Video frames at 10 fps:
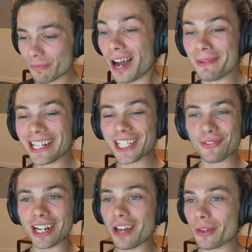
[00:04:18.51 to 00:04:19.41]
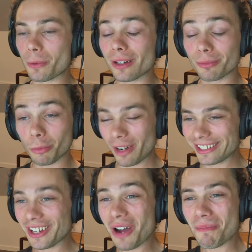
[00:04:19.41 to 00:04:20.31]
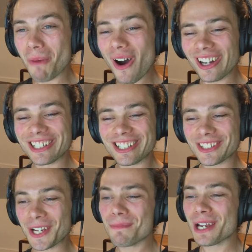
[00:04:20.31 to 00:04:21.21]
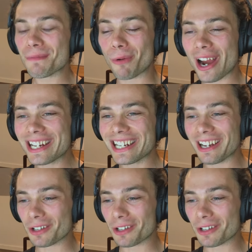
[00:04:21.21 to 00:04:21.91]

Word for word: I mean, I guess for now though, I'm, come on, just give me a break here.